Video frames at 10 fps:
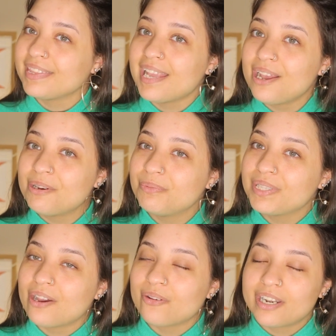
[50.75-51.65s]
Now,
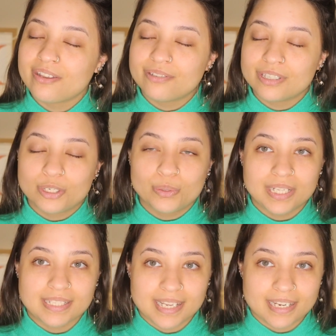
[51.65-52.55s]
without any further ado,
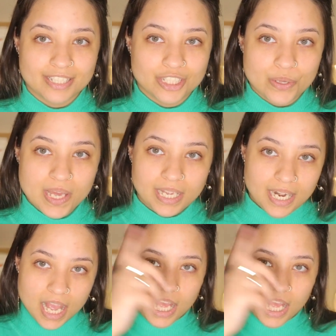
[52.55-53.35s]
let's get into it.